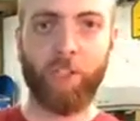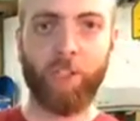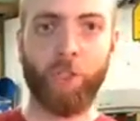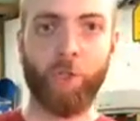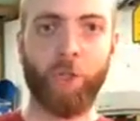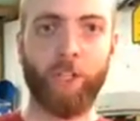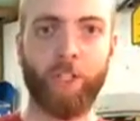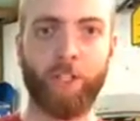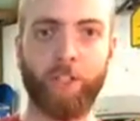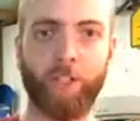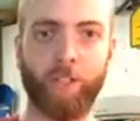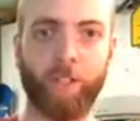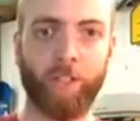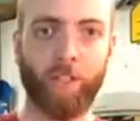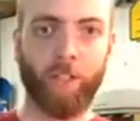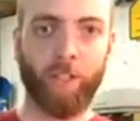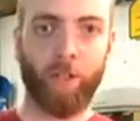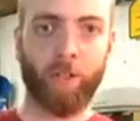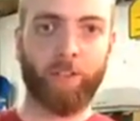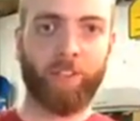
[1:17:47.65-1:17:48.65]
You can,
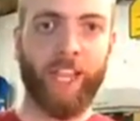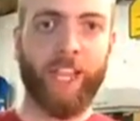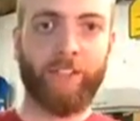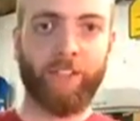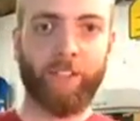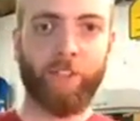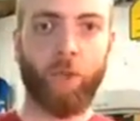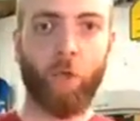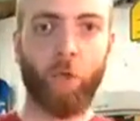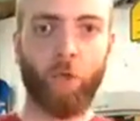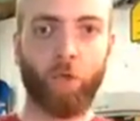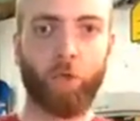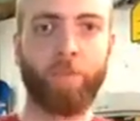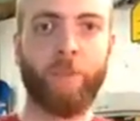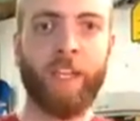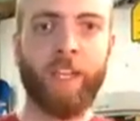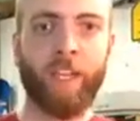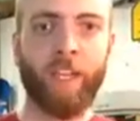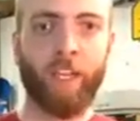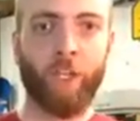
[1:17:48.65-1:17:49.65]
take to social
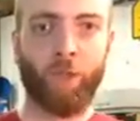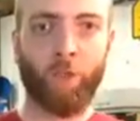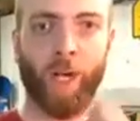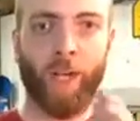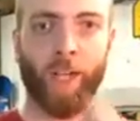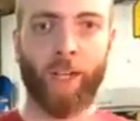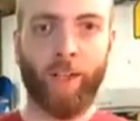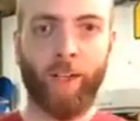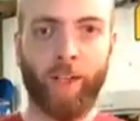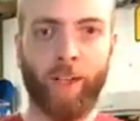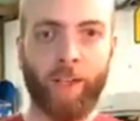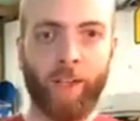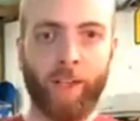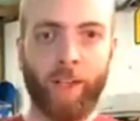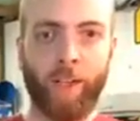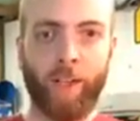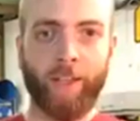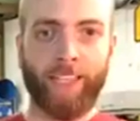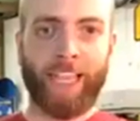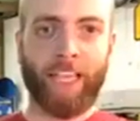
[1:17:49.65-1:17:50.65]
media and try to
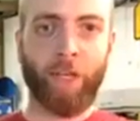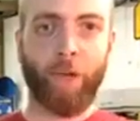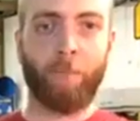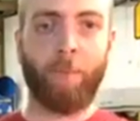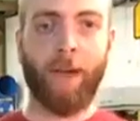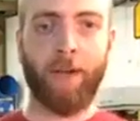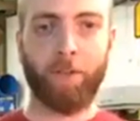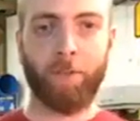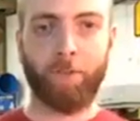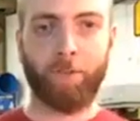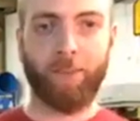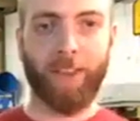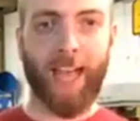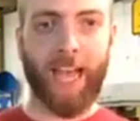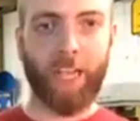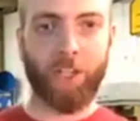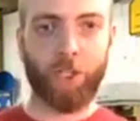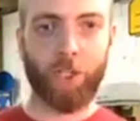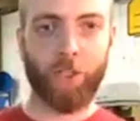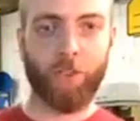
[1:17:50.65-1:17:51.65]
get your pound of
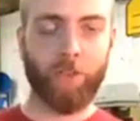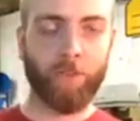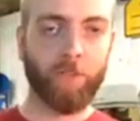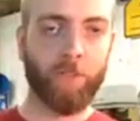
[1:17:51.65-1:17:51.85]
flesh,